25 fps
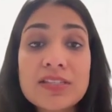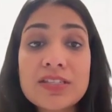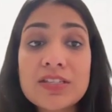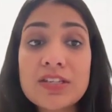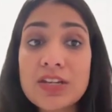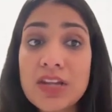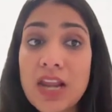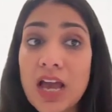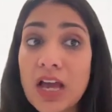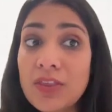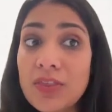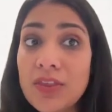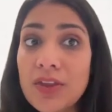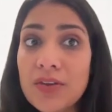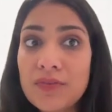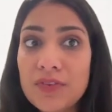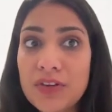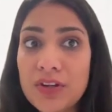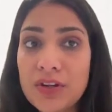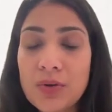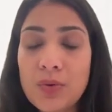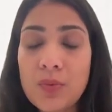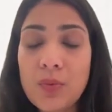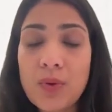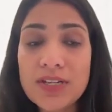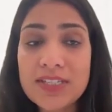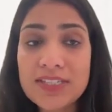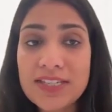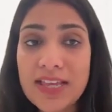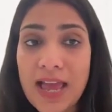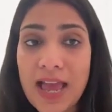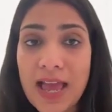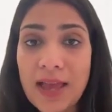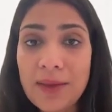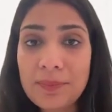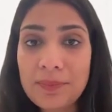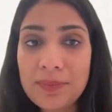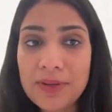So now that we know what's
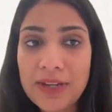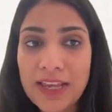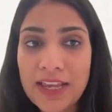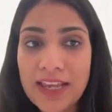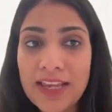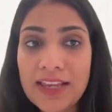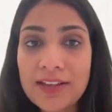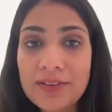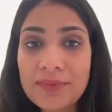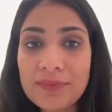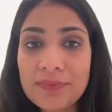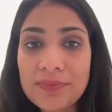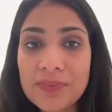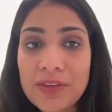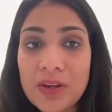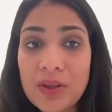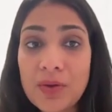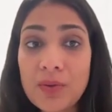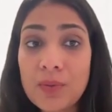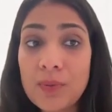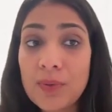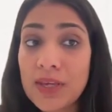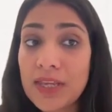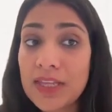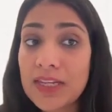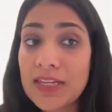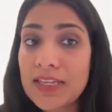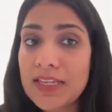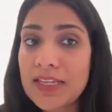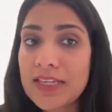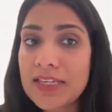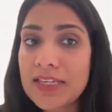happening, we can